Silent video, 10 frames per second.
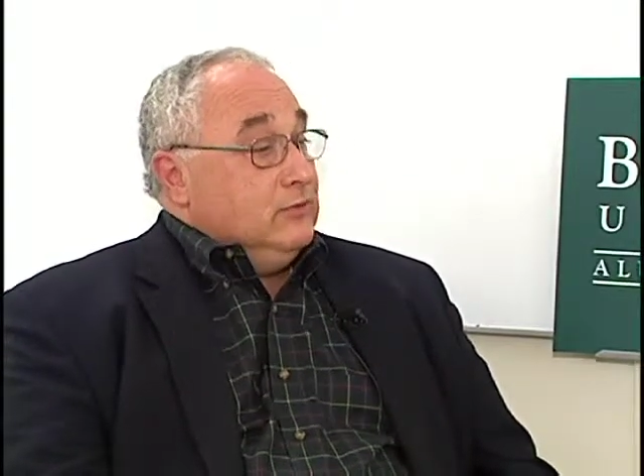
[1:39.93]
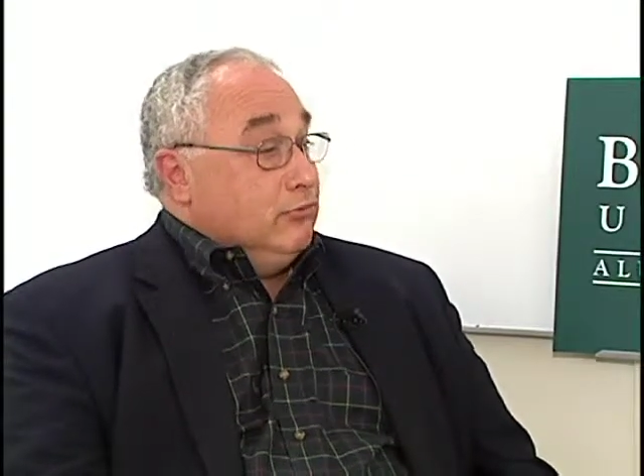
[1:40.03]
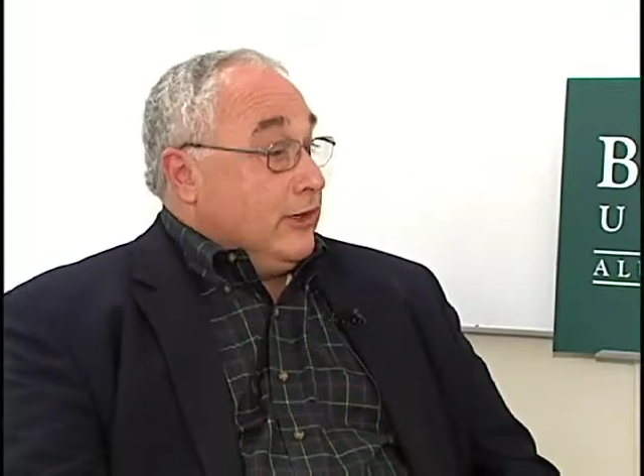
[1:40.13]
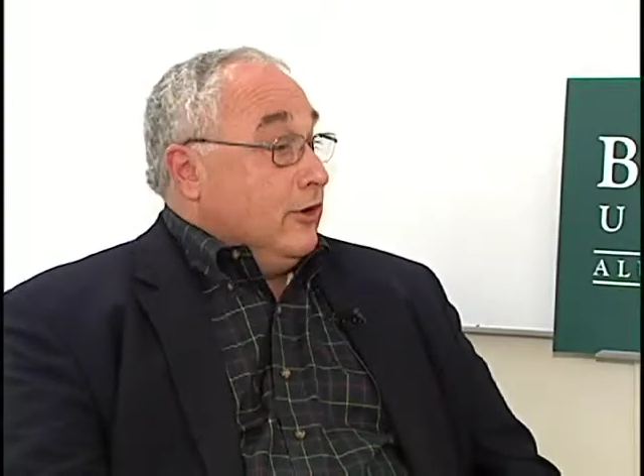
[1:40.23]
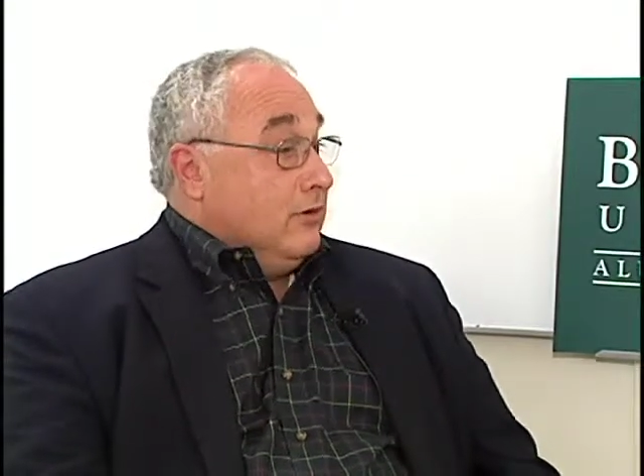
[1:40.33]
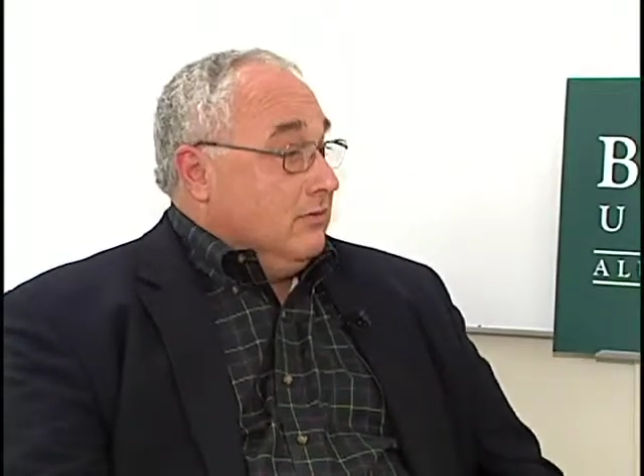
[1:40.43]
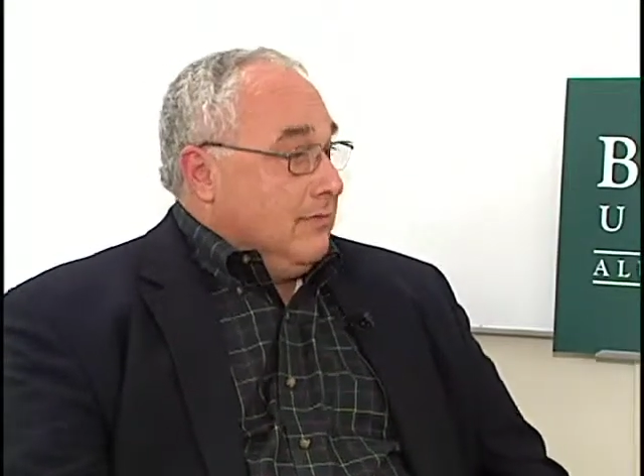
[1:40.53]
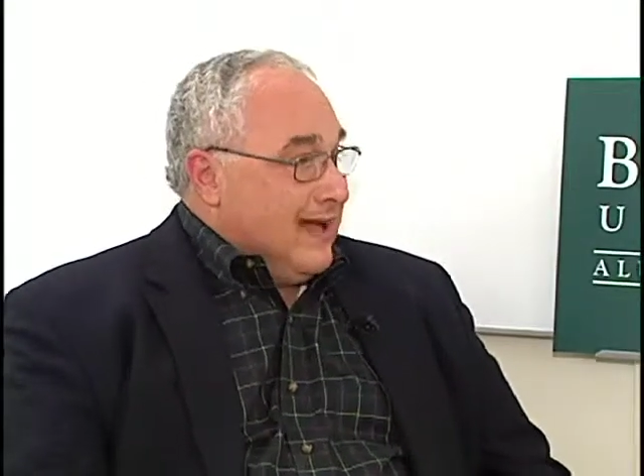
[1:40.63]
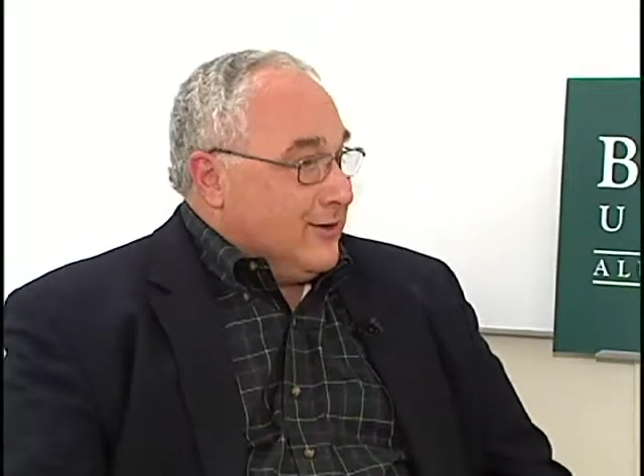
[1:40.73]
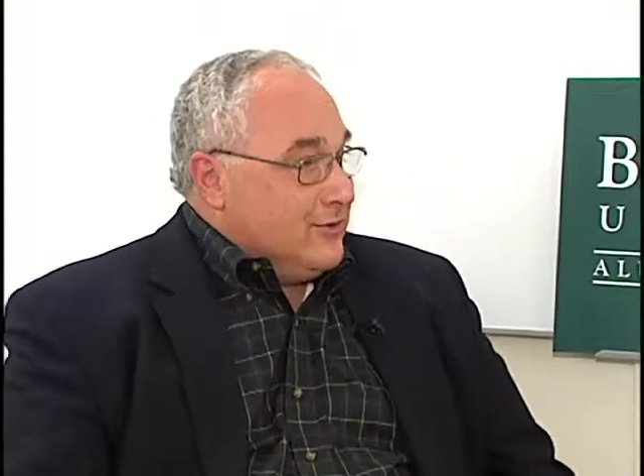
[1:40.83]
Rigor
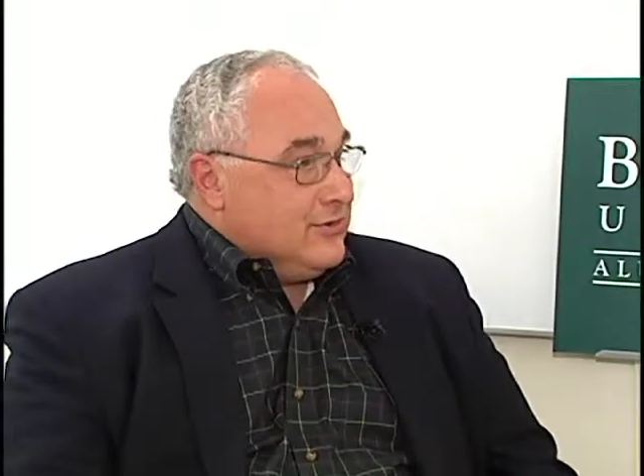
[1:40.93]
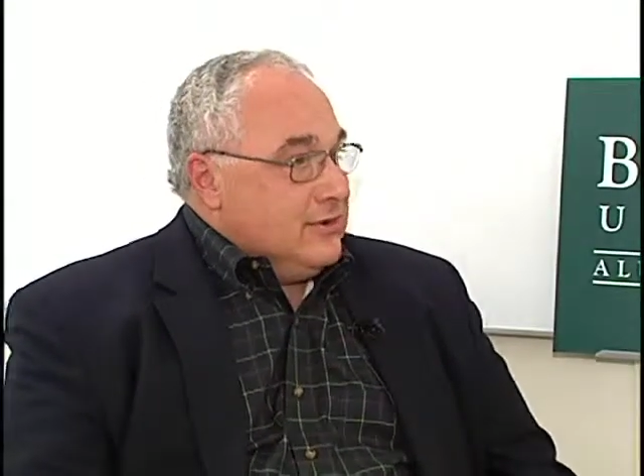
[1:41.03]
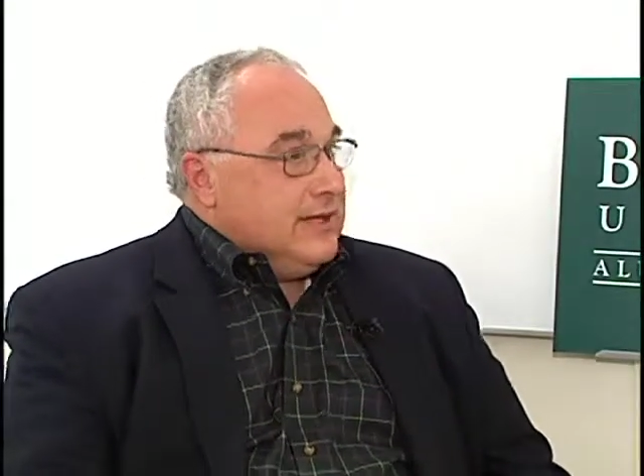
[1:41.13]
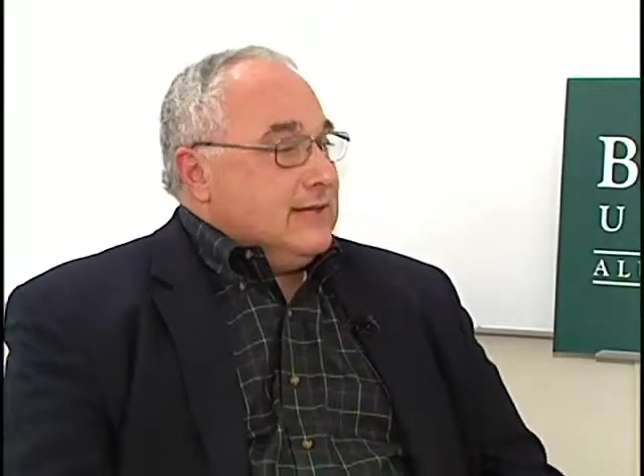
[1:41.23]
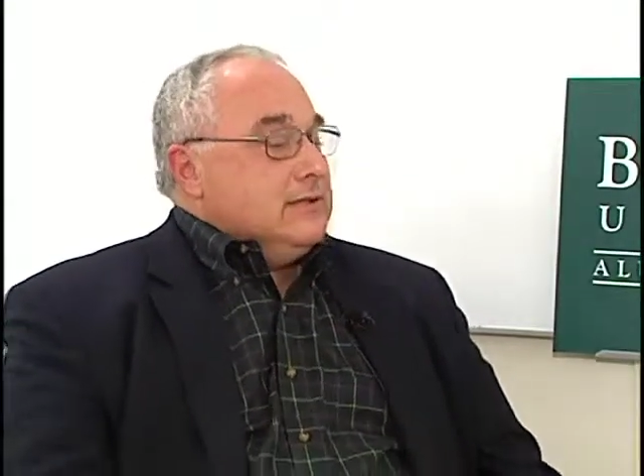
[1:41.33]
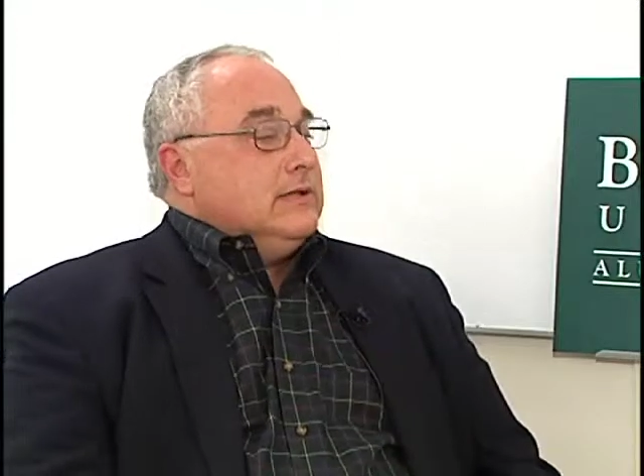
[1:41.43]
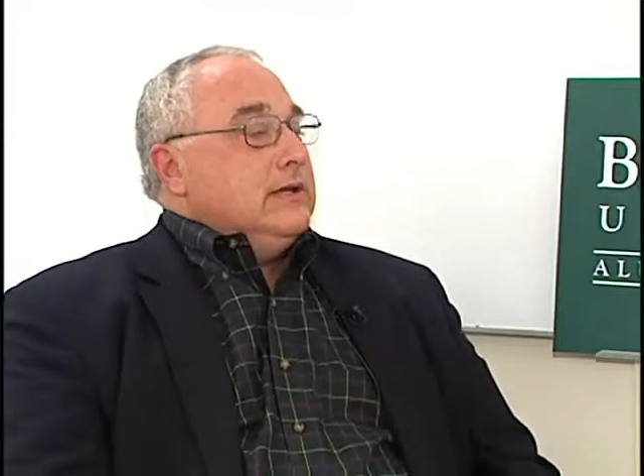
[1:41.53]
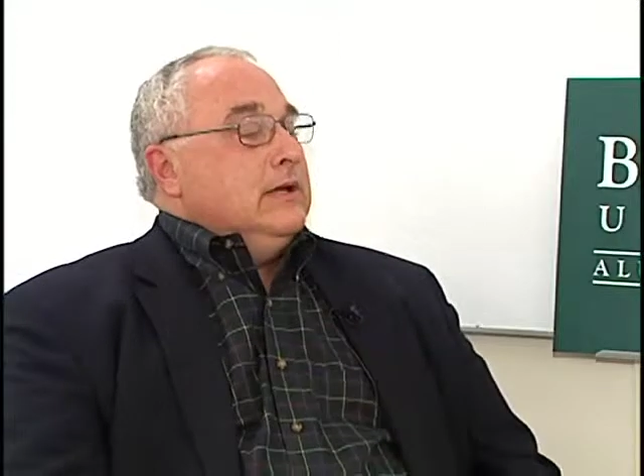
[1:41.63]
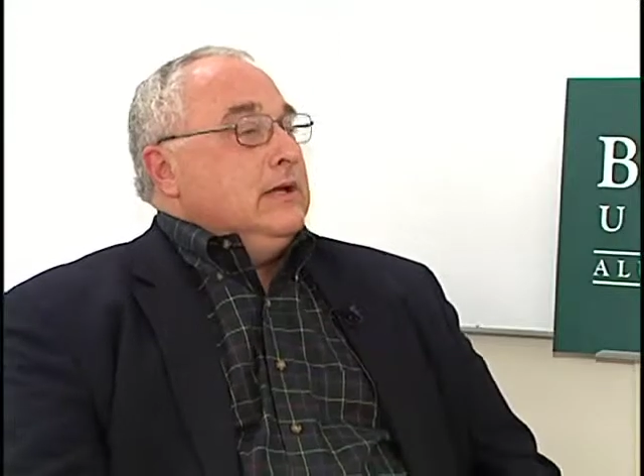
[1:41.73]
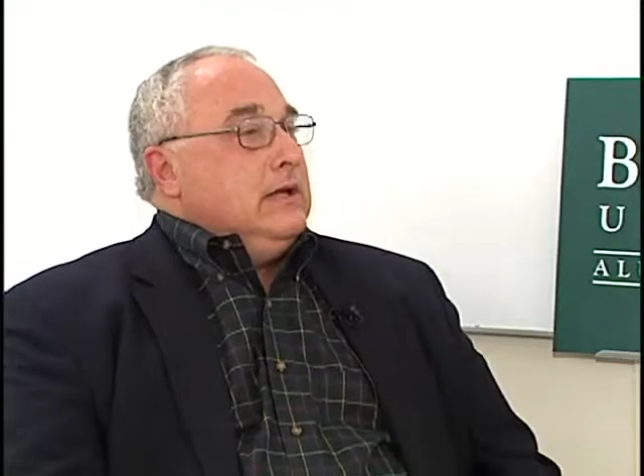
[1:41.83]
matters,
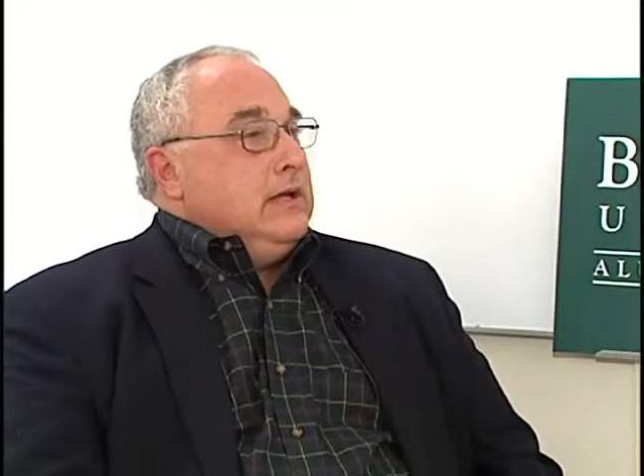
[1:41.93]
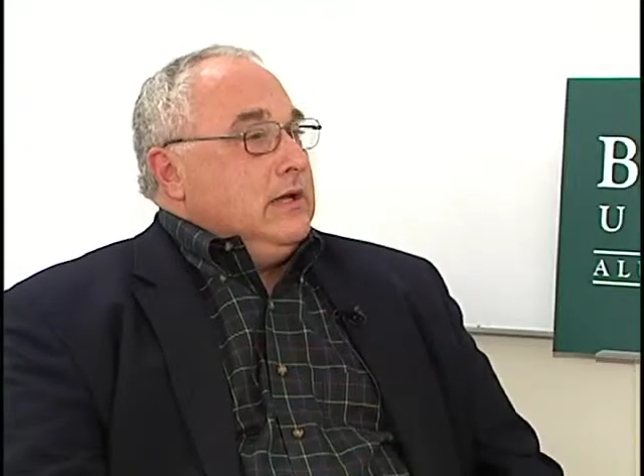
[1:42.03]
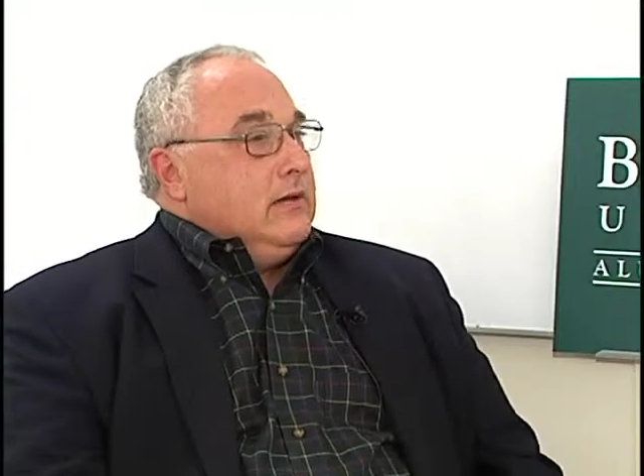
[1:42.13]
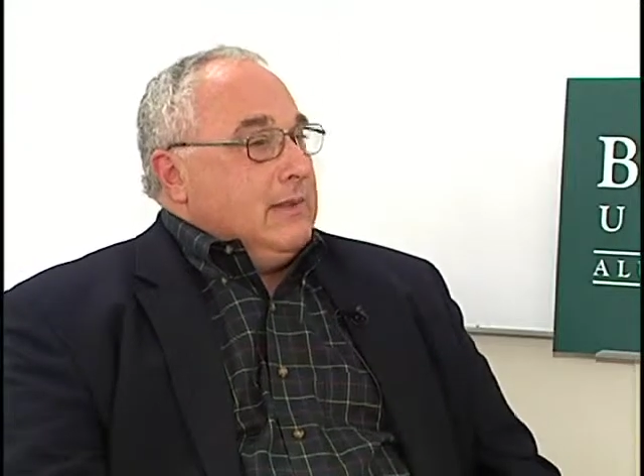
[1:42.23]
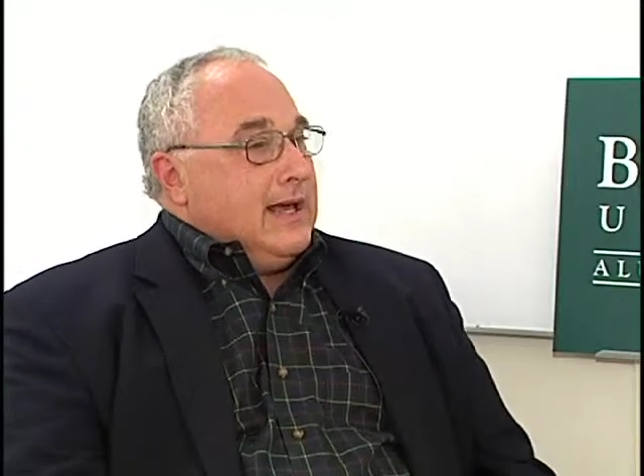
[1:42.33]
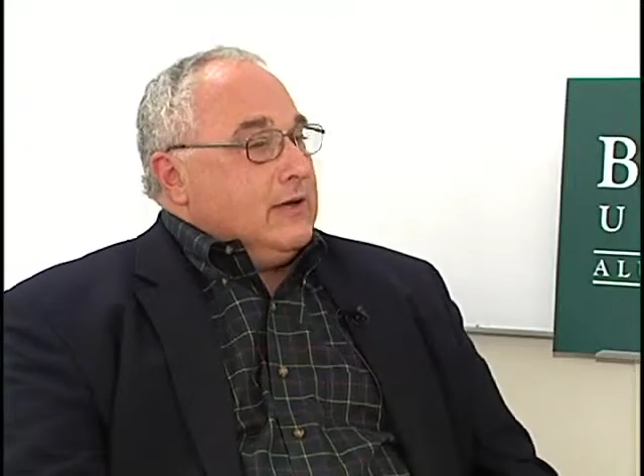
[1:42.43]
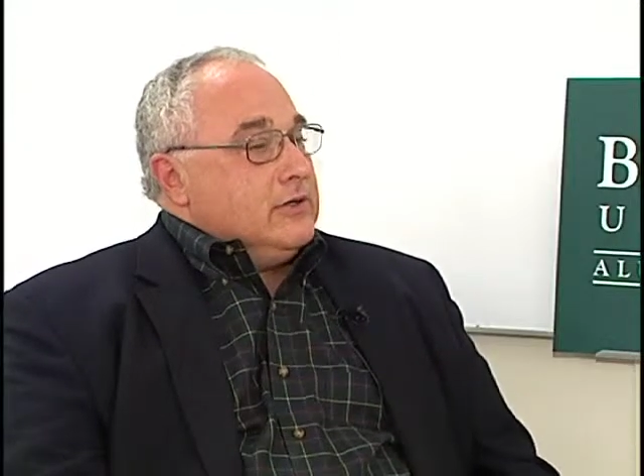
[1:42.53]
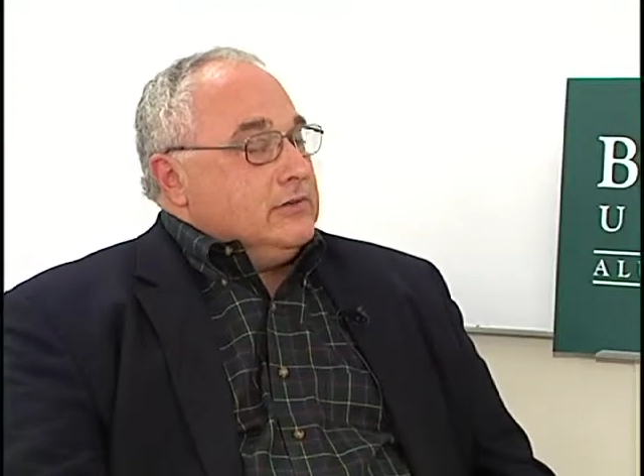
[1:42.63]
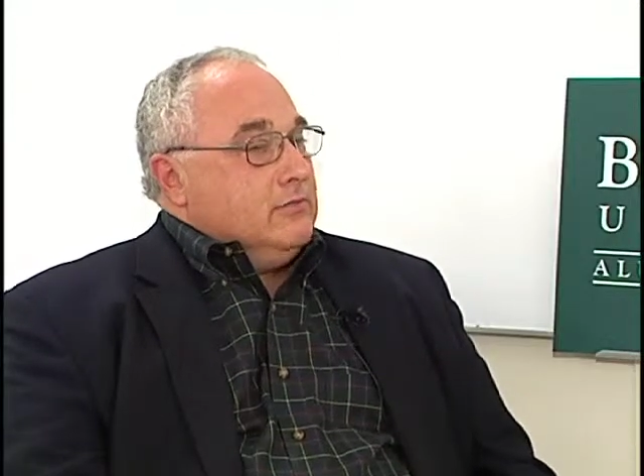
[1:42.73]
intensity matters.